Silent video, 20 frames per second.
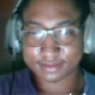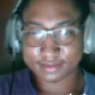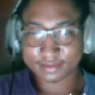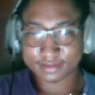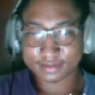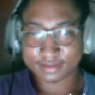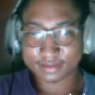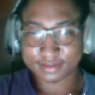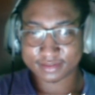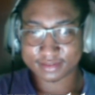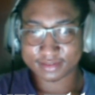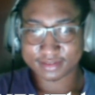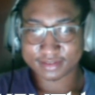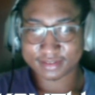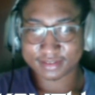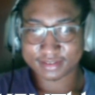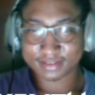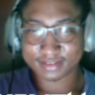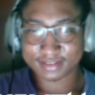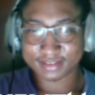
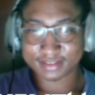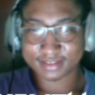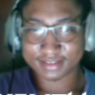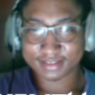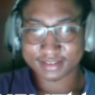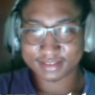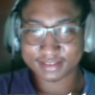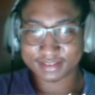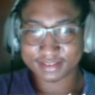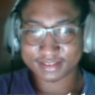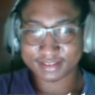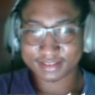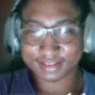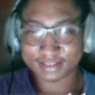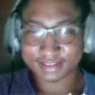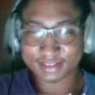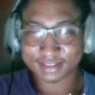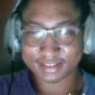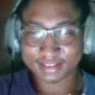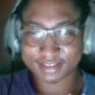
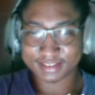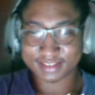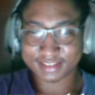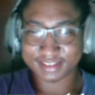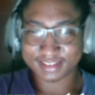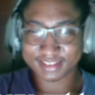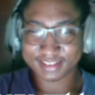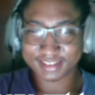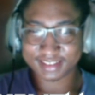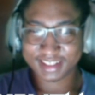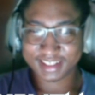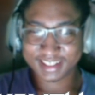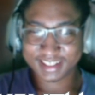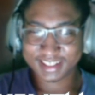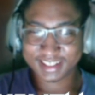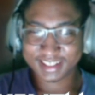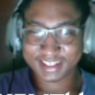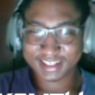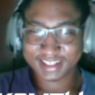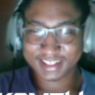
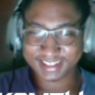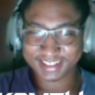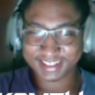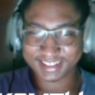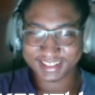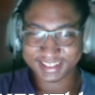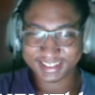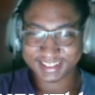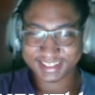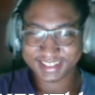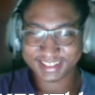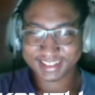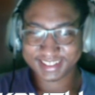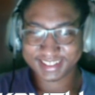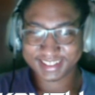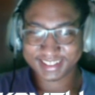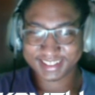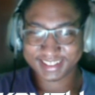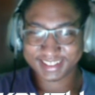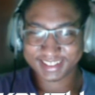
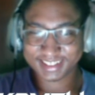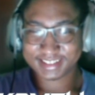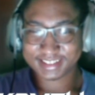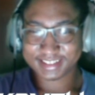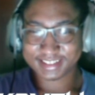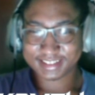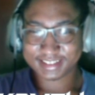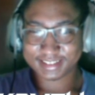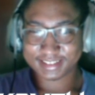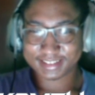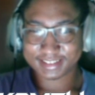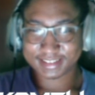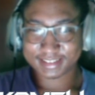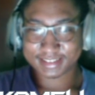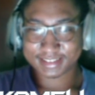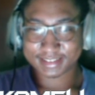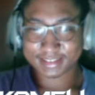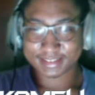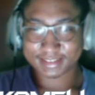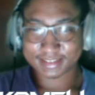
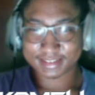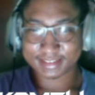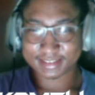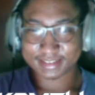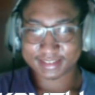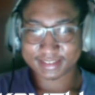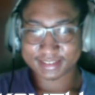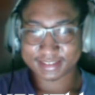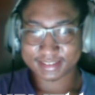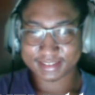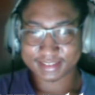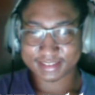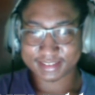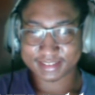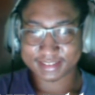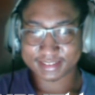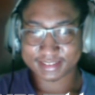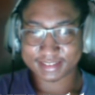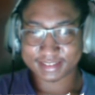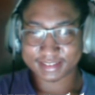
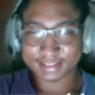This person isn't speaking.